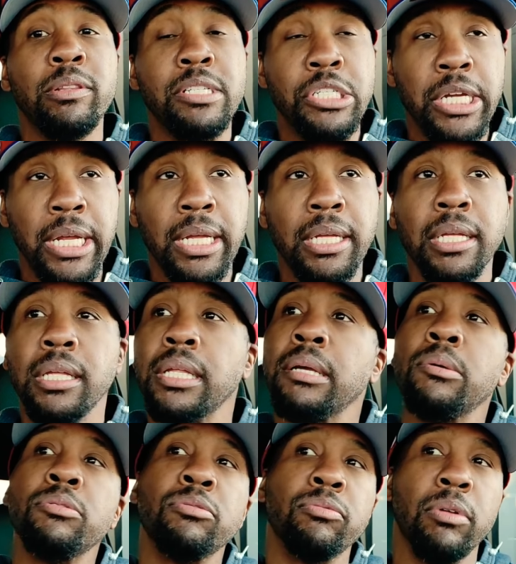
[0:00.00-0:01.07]
with Jake.
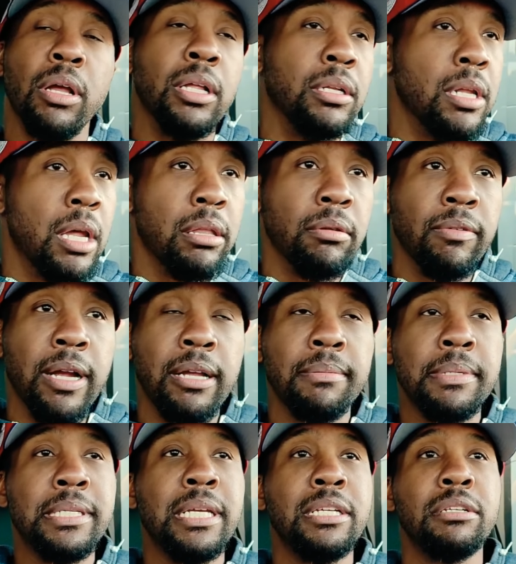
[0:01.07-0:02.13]
That was another
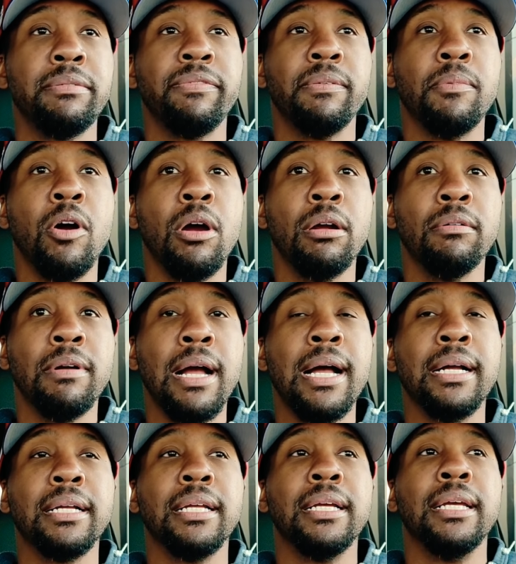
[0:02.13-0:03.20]
recommendation from Hard
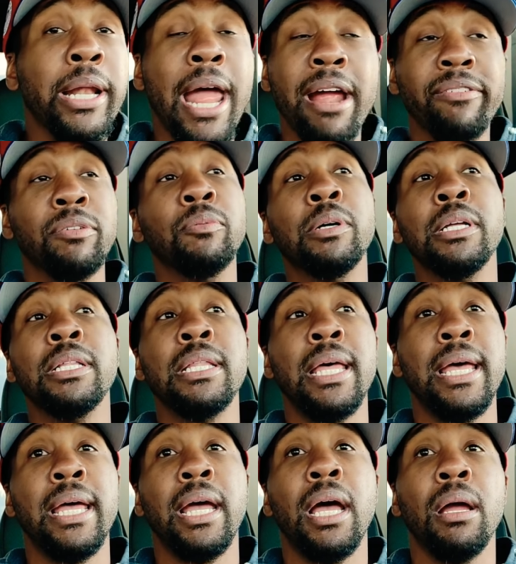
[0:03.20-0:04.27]
Rock. But everyone
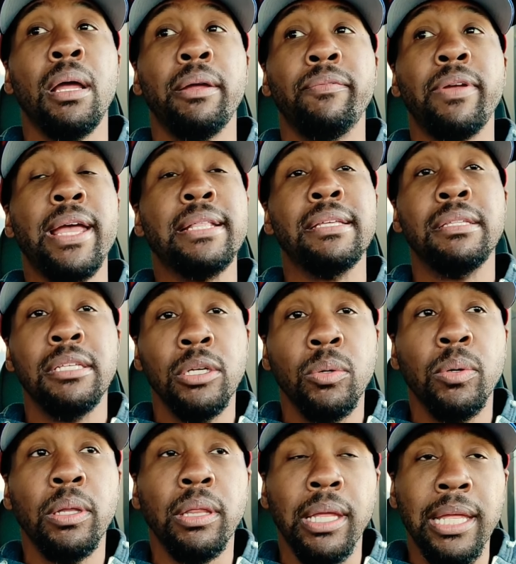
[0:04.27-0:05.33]
that I've had to
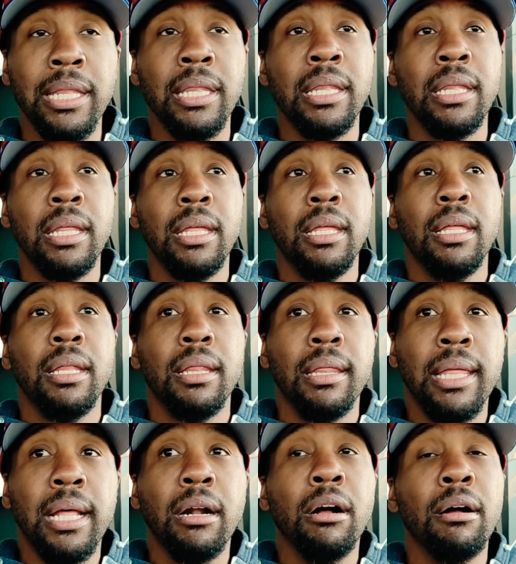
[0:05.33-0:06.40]
deal with in
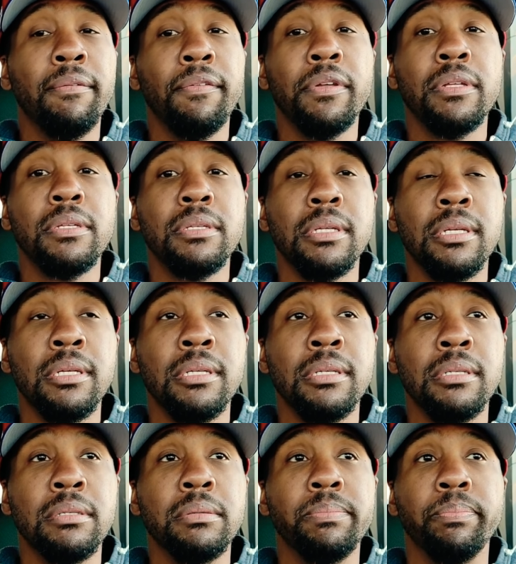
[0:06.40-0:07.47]
that
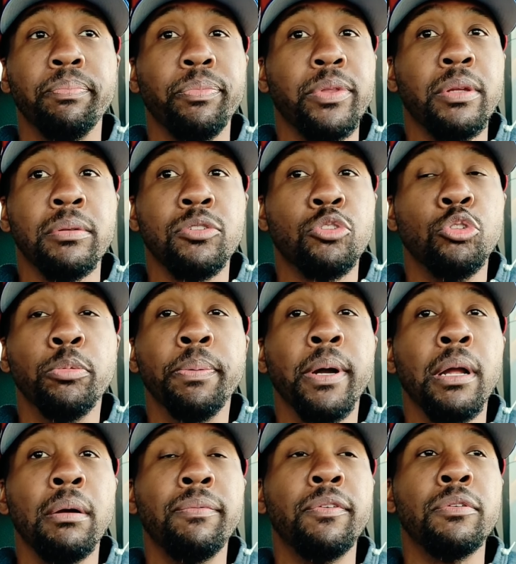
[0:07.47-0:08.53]
office they're
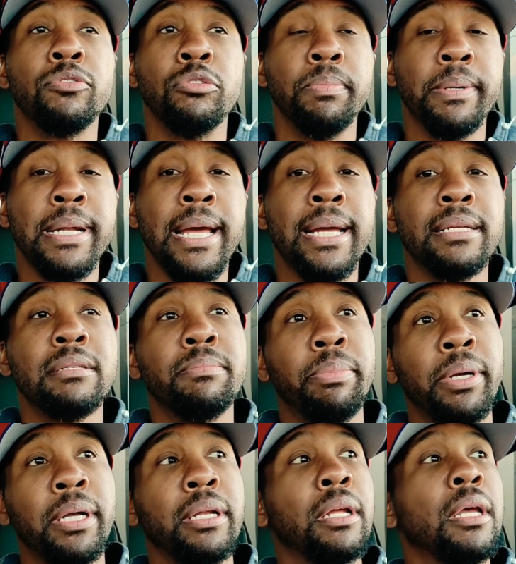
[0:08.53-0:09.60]
super helpful, super nice.
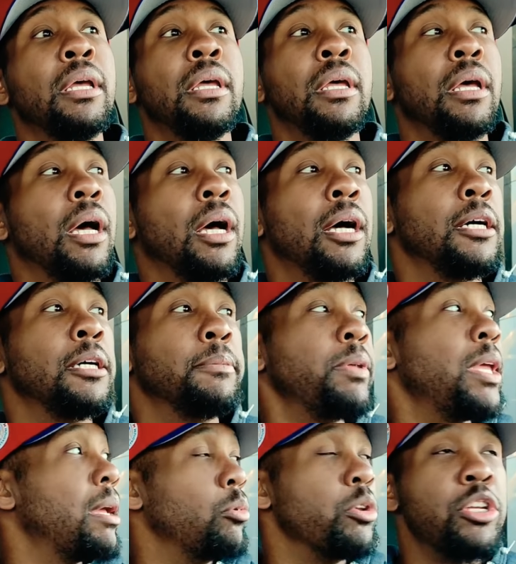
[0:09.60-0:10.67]
But
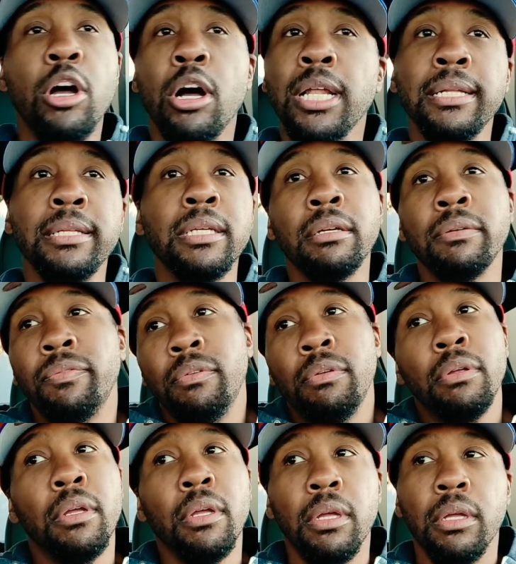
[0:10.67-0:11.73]
yeah, when you call out there, if you